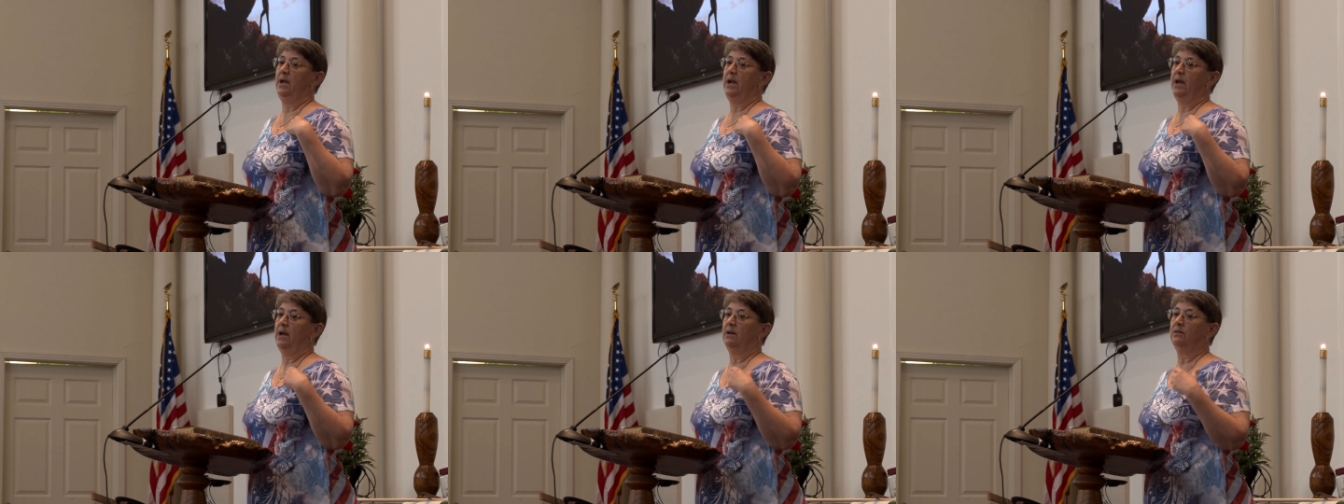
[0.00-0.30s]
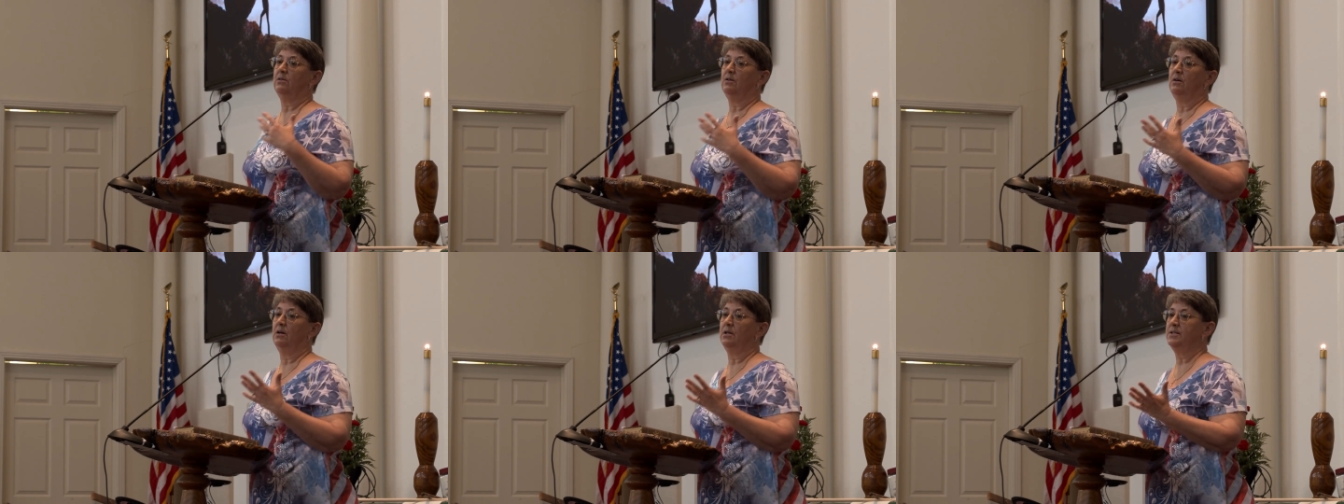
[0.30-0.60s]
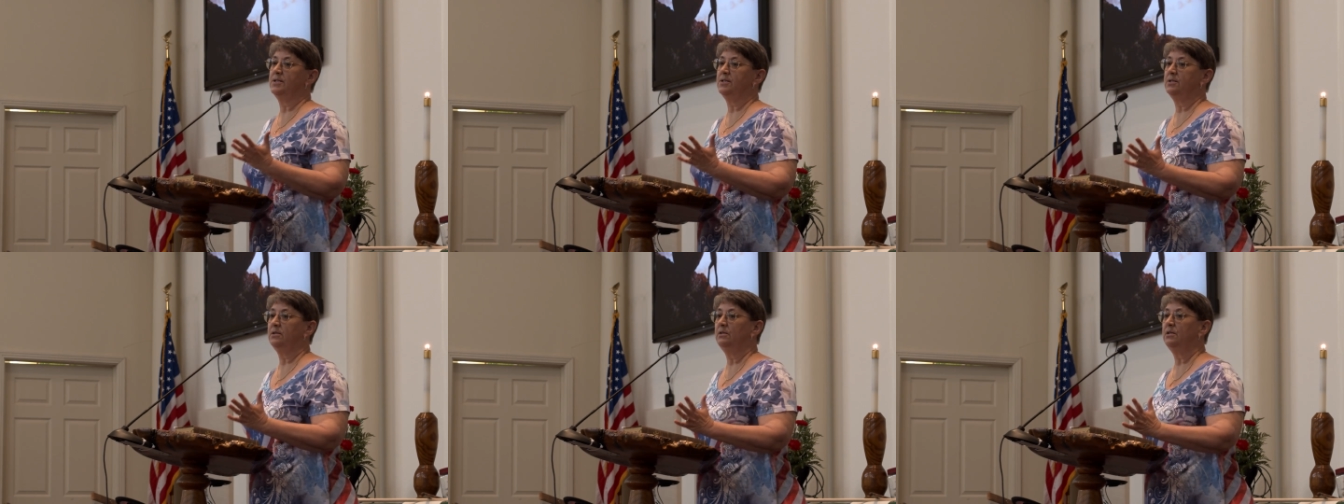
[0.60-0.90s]
and
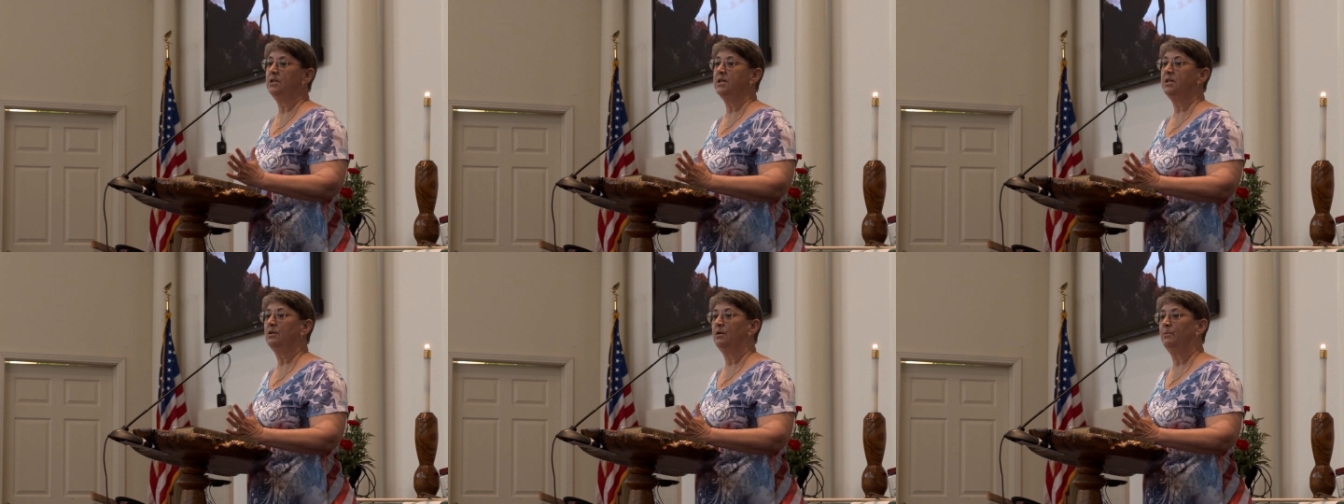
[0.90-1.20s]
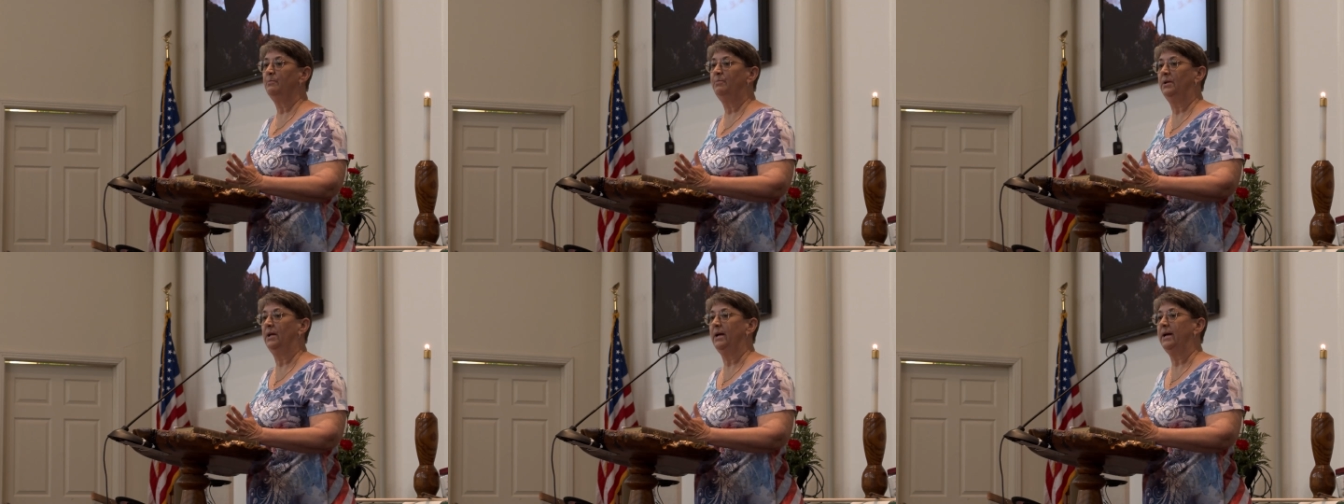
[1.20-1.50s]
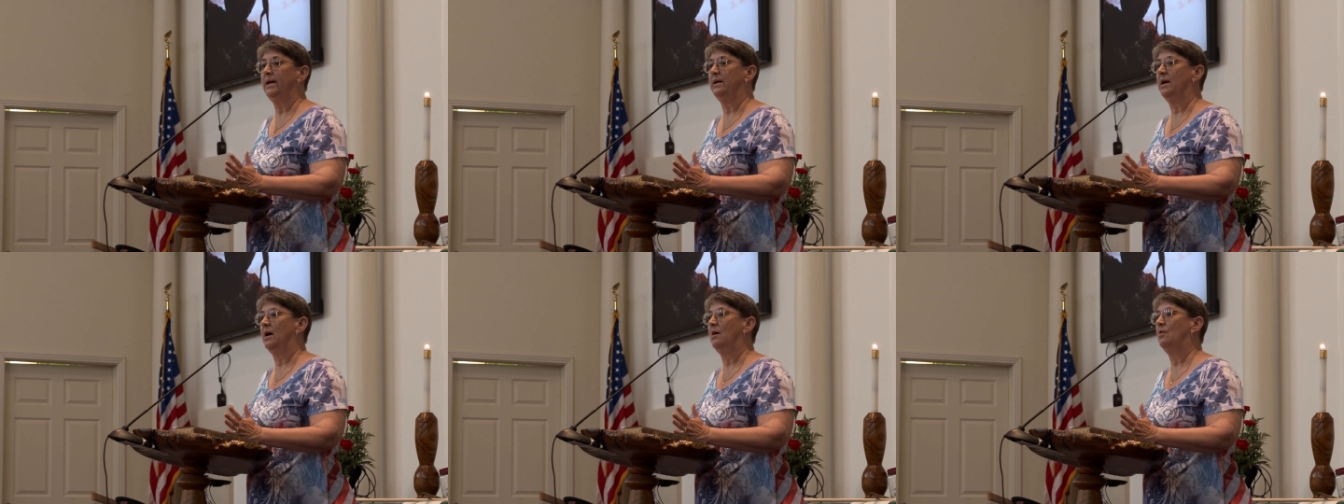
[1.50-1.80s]
constantly
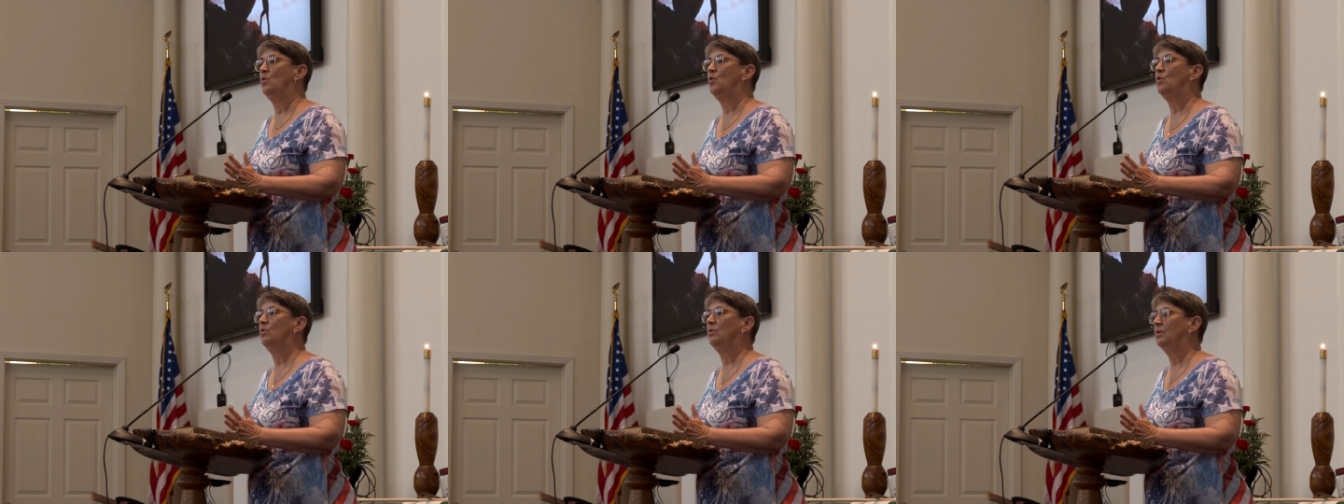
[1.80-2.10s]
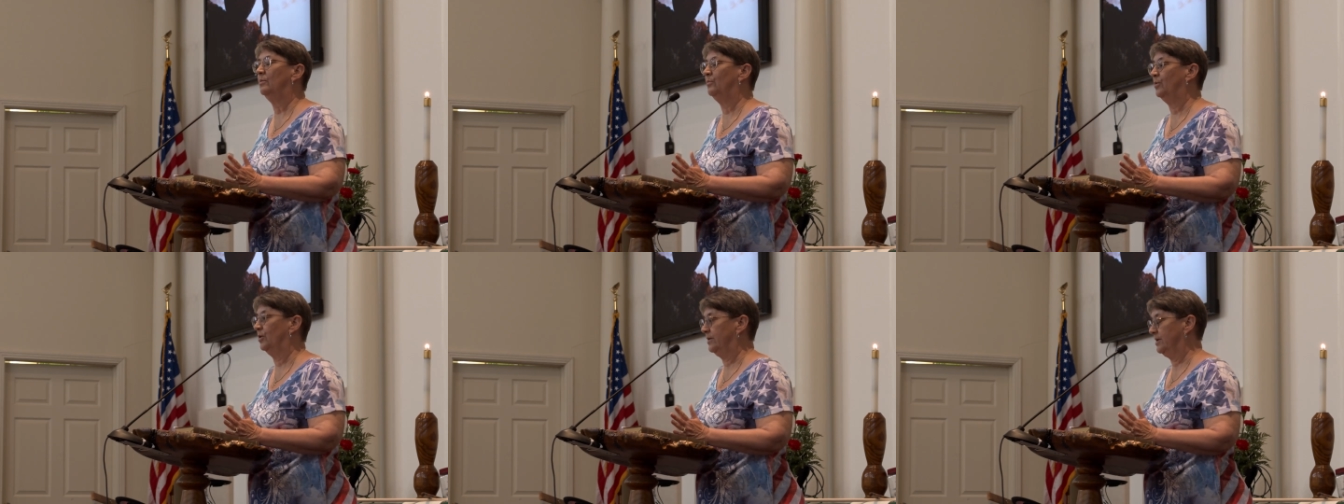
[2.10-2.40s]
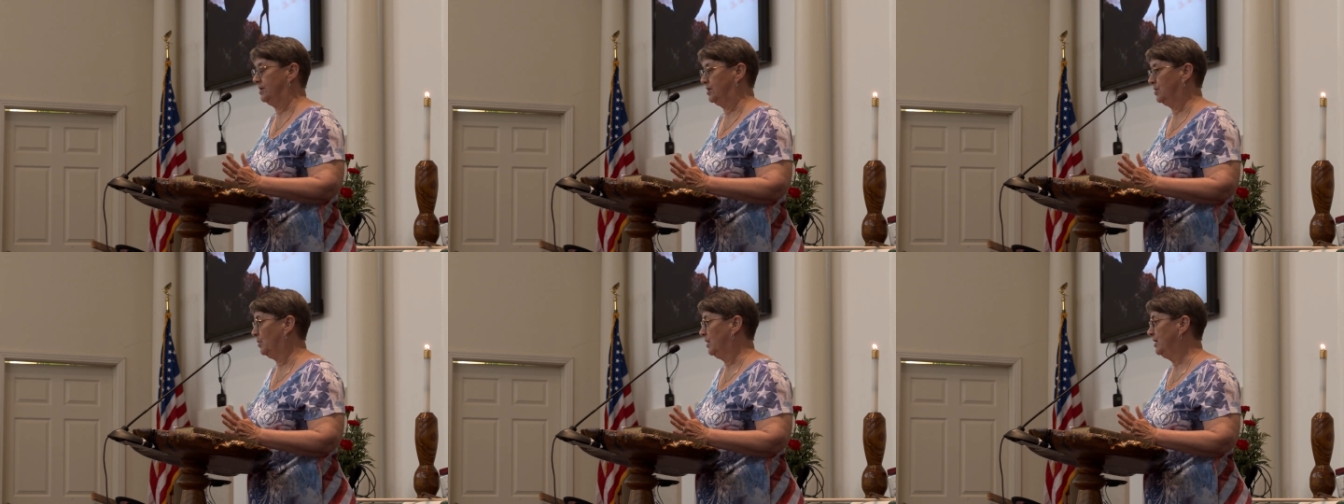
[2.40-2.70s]
complain how horrible
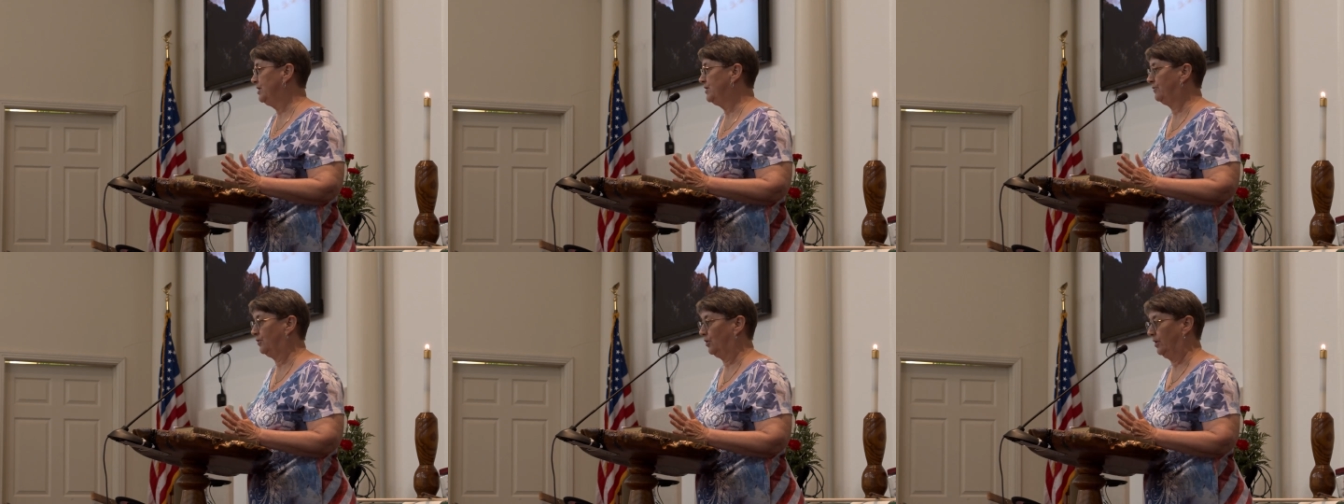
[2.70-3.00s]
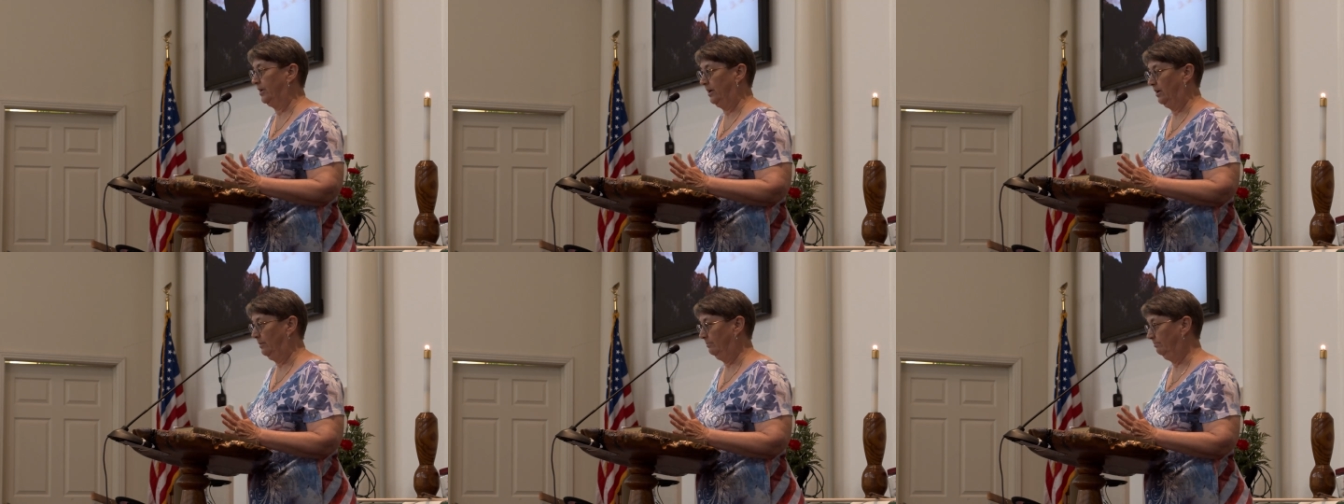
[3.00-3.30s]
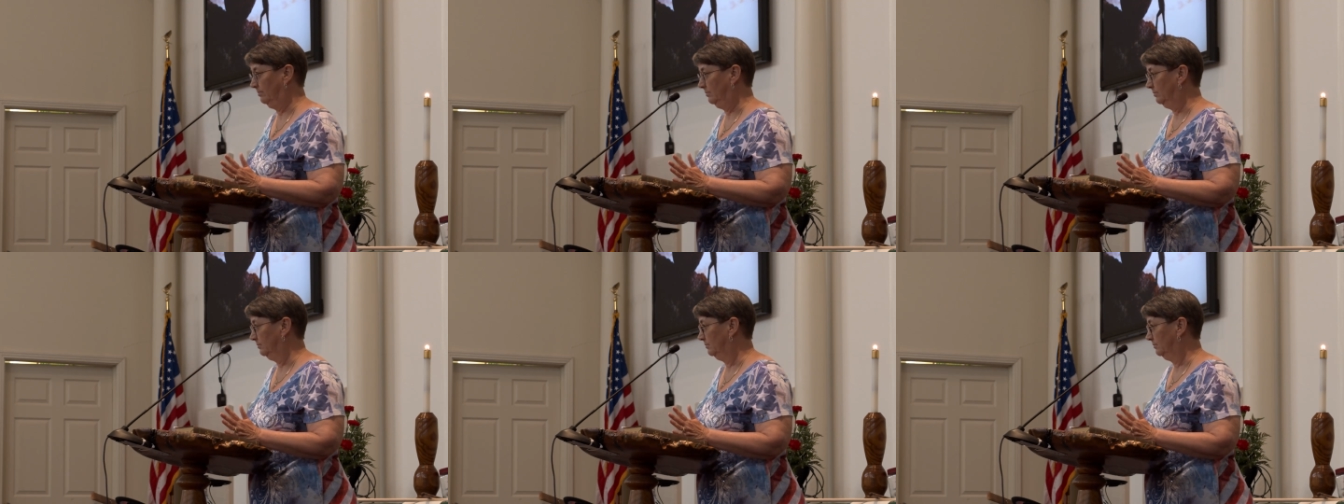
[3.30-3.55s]
this was for him.